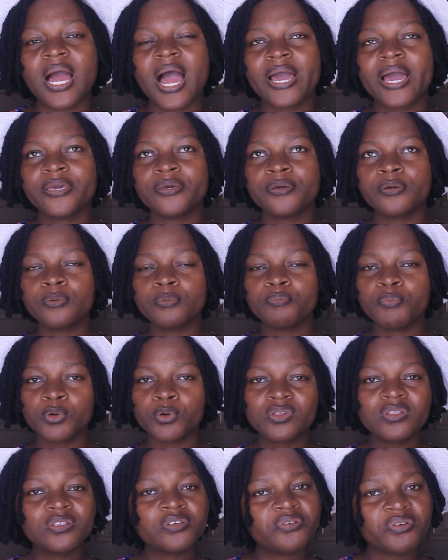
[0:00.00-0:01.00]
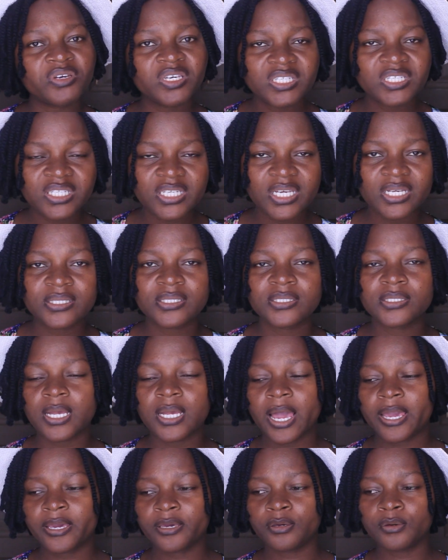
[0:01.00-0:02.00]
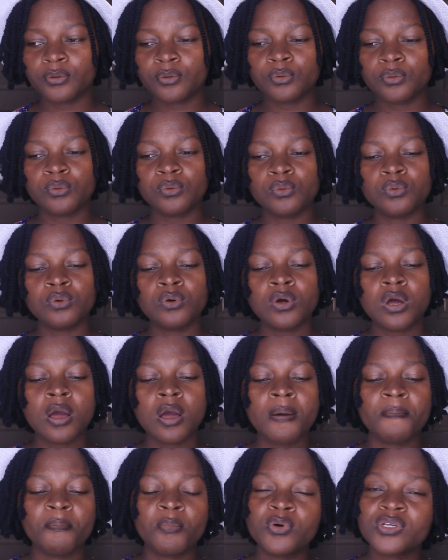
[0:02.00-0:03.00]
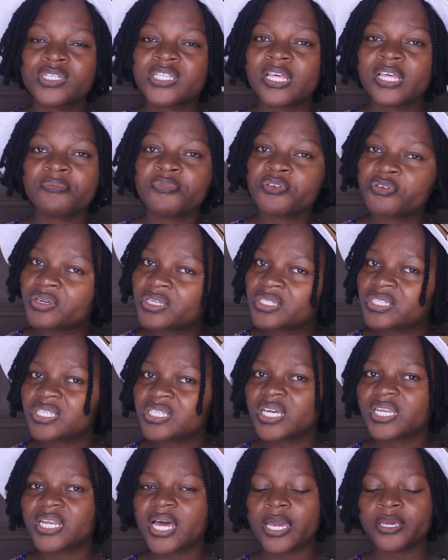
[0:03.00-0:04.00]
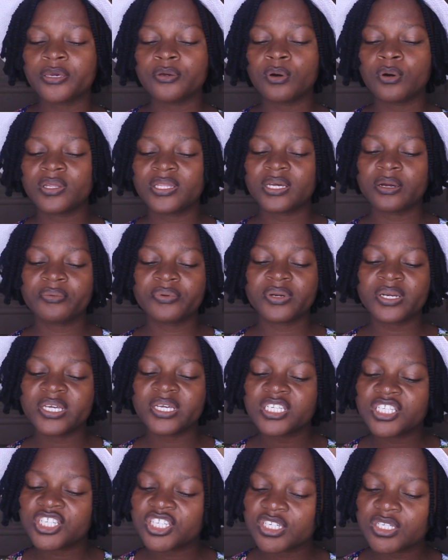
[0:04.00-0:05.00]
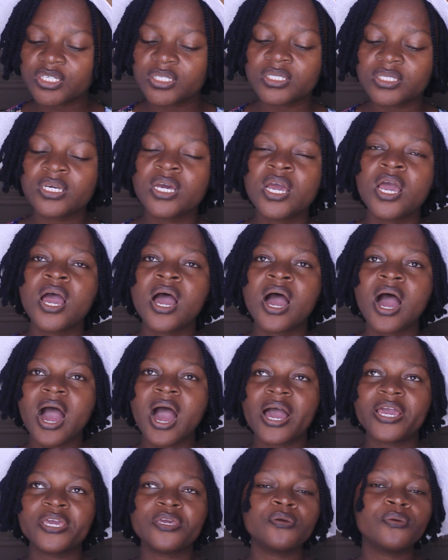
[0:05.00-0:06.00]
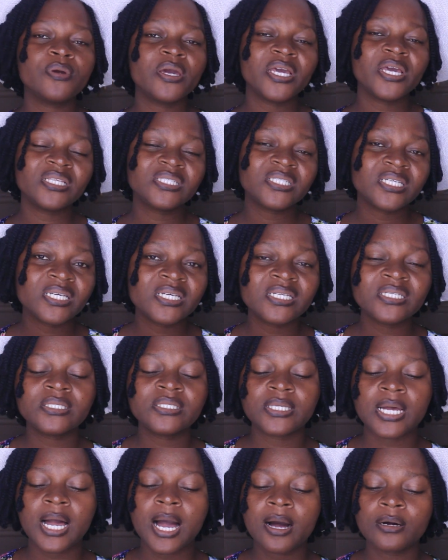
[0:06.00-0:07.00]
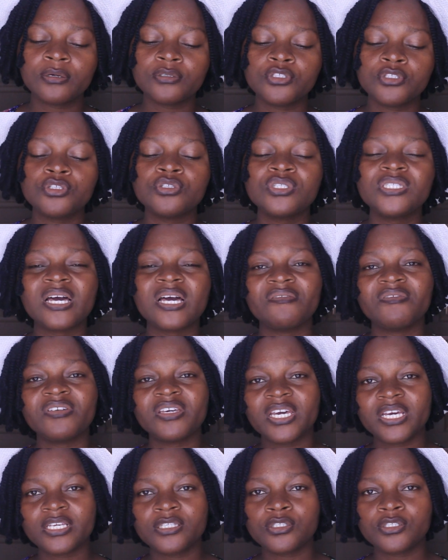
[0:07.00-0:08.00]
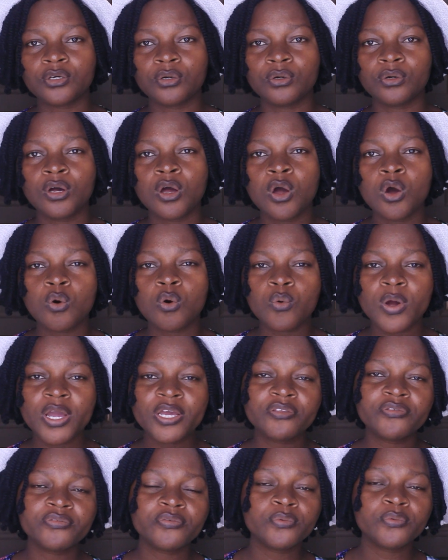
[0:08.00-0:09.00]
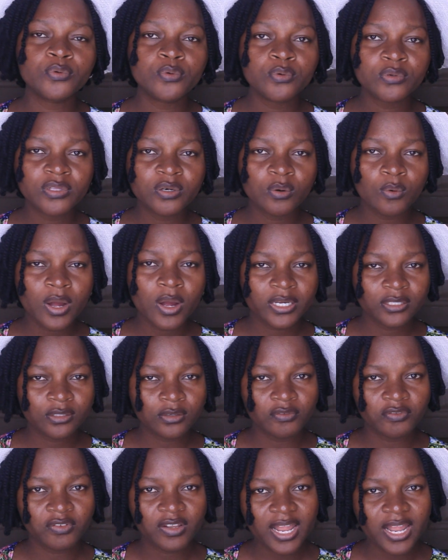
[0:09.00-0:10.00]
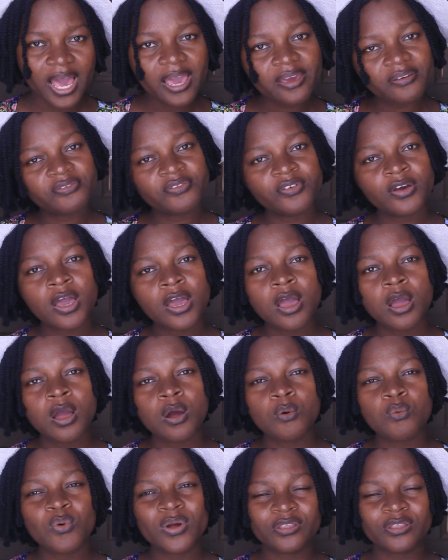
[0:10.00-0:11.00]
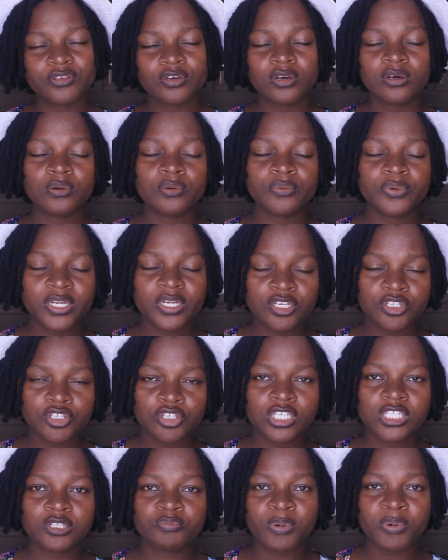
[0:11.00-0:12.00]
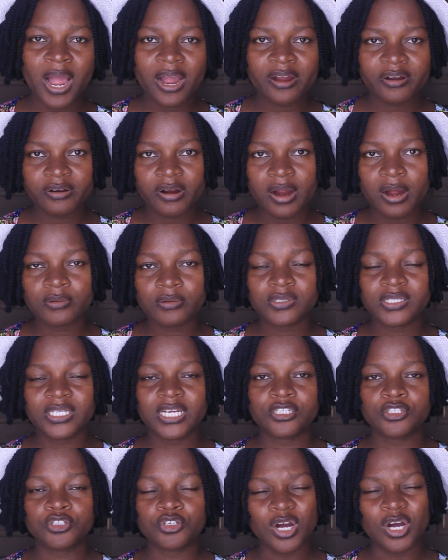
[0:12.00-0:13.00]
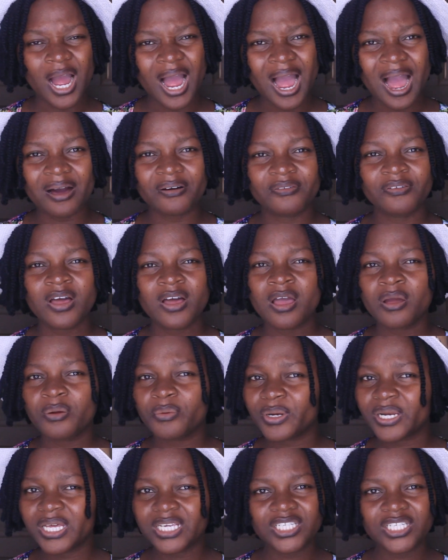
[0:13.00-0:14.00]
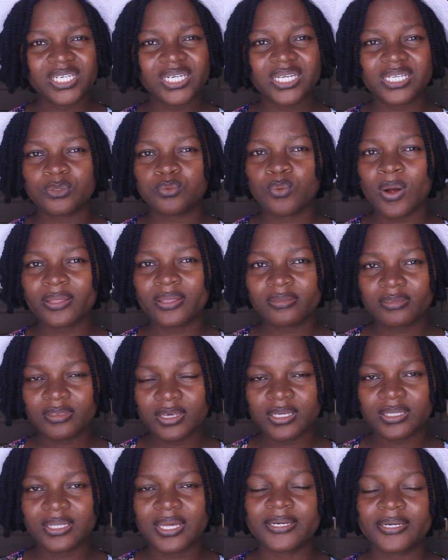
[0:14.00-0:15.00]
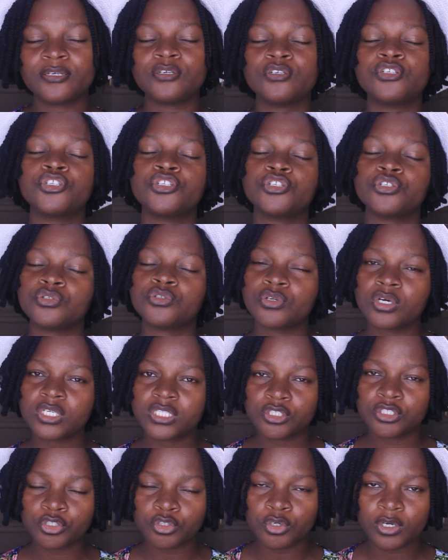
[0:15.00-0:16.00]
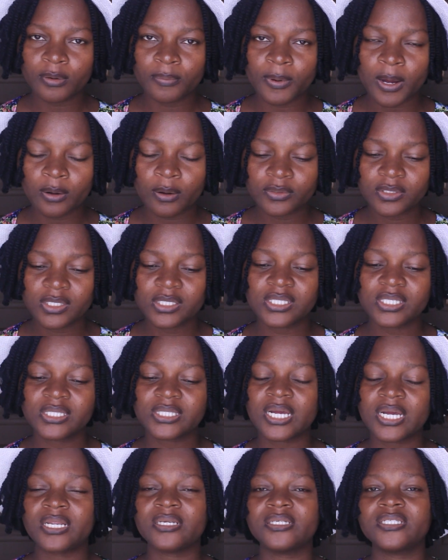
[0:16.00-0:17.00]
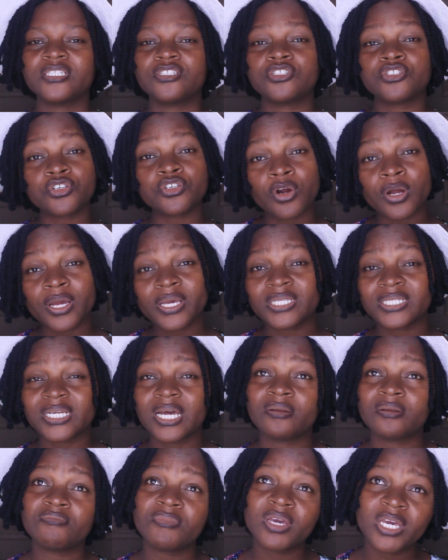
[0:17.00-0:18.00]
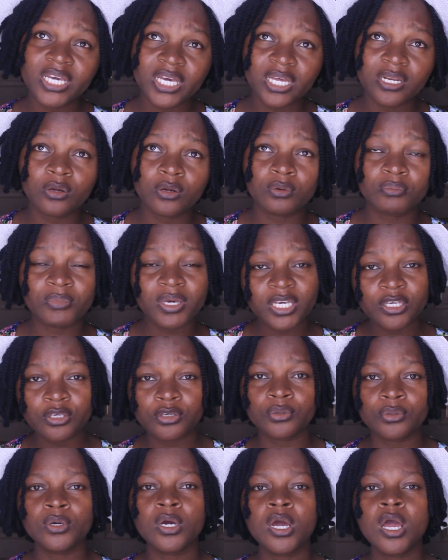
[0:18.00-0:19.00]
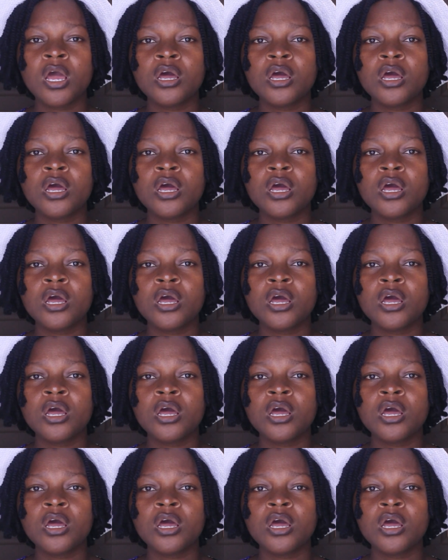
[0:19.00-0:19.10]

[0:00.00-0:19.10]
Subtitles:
Are you both Christians? Are you Muslim Christian? Are you other religion? Are you atheist? How do you navigate your way through the works of life with your religious backgrounds that you have? Religion is one thing that you should not joke about it. It can destroy, it can make and unmake you.